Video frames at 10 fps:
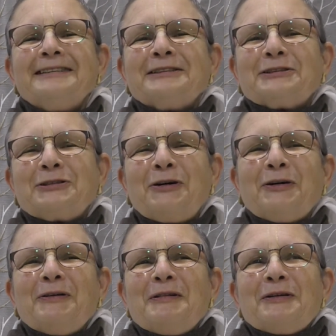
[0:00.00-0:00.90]

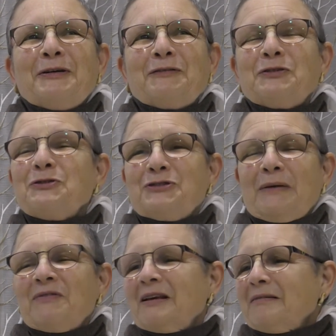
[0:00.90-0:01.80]
So you have to do
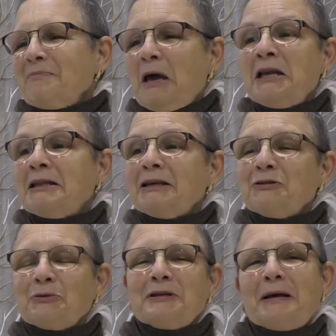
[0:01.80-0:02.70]
many
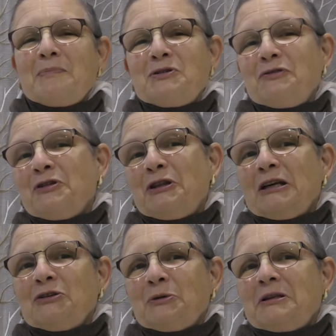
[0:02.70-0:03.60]
things with them, different
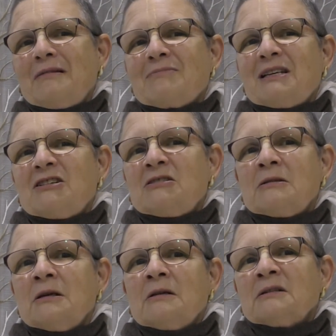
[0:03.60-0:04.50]
things with them, because
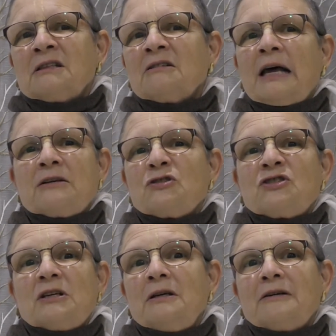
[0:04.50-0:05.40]
they don't like to
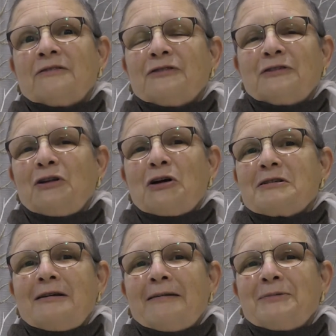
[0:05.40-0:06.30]
sit here for a long
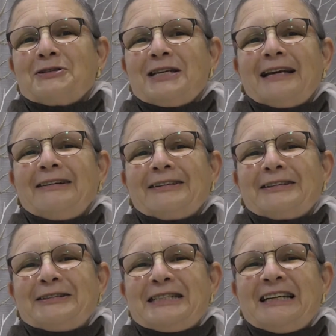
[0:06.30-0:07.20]
time and chant Hare
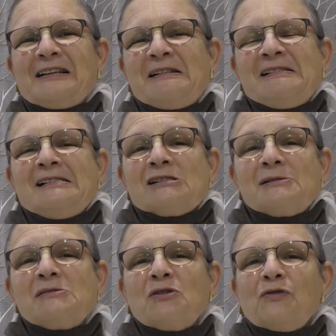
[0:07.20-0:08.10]
Krishna. So
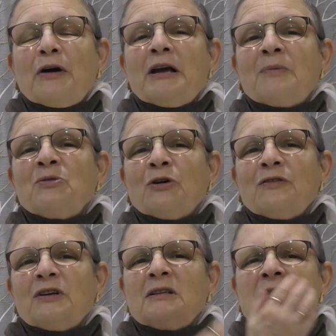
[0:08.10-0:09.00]
he was very
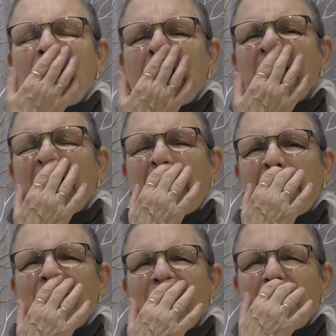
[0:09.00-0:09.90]
observant
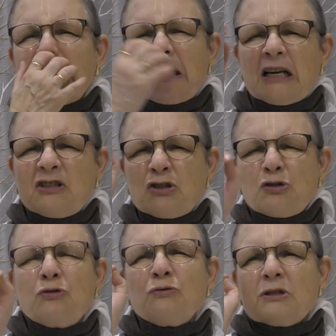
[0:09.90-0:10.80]
and very
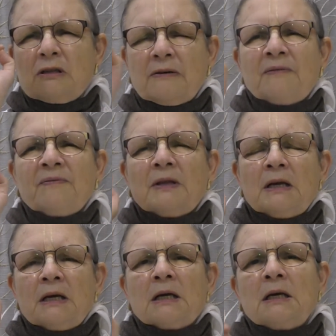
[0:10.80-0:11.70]
astute
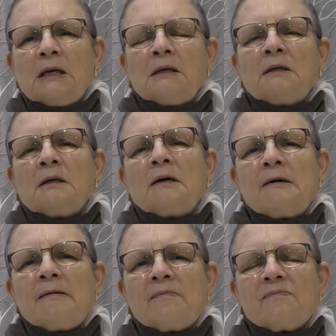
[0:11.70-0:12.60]
in
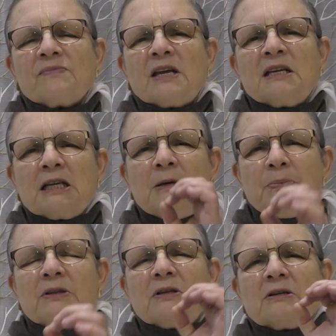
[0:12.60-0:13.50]

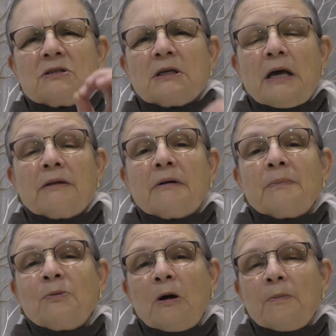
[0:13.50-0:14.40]
keeping things together,
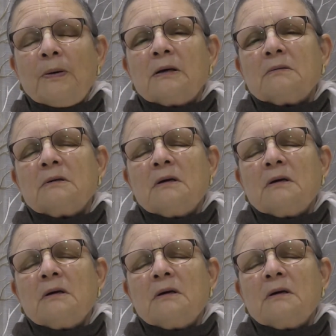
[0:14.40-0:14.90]
and Prabhupada